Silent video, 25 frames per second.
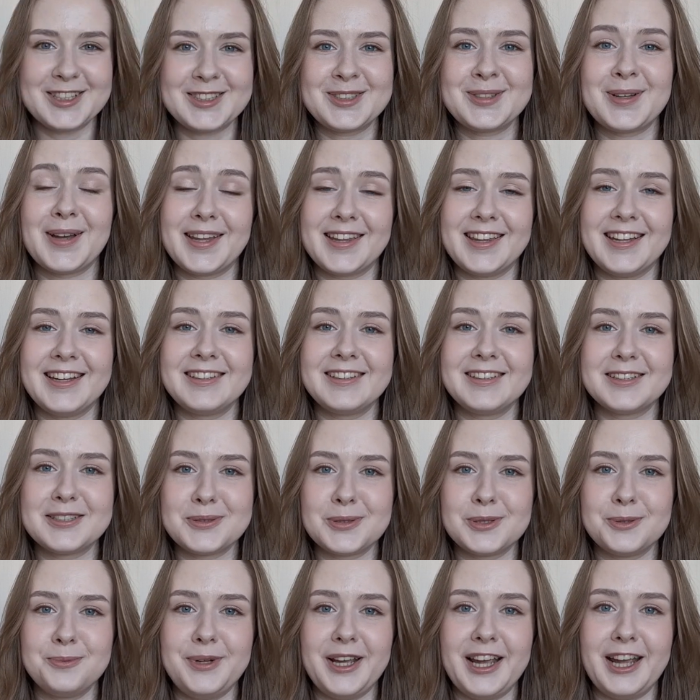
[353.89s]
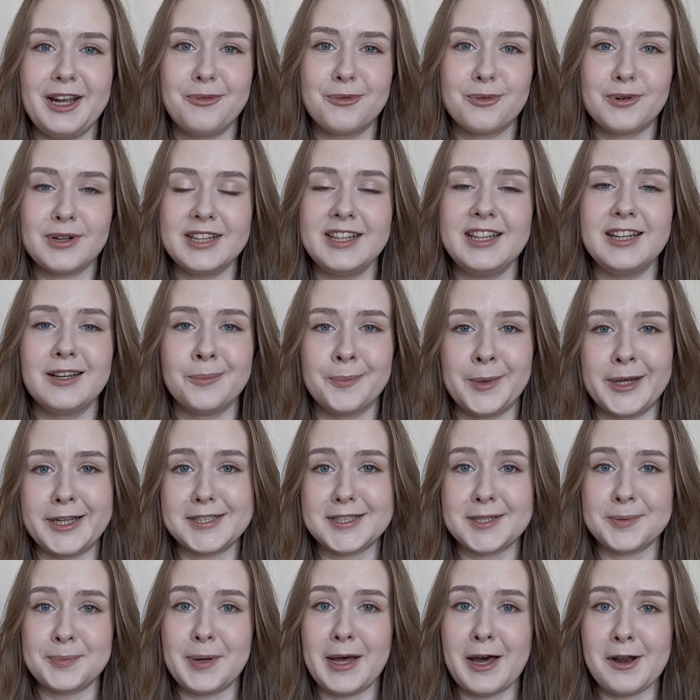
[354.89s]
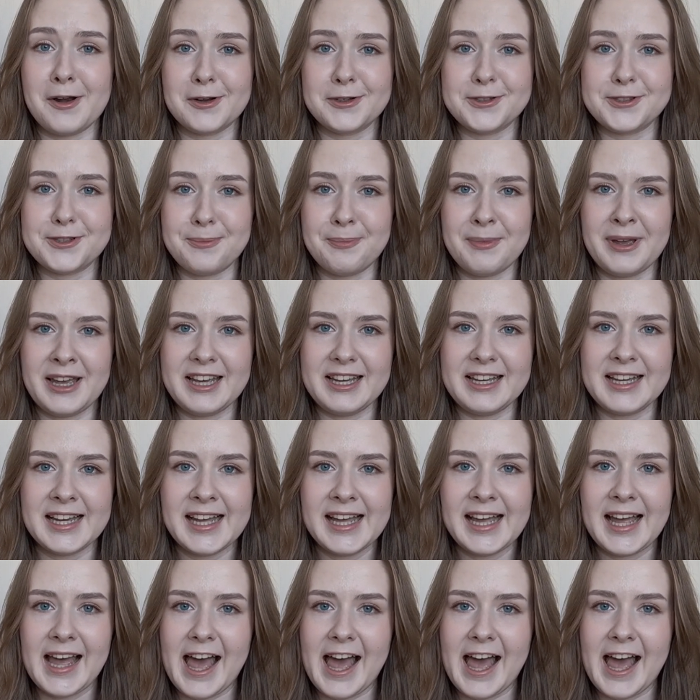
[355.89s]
So I think this would be a really amazing pattern to make,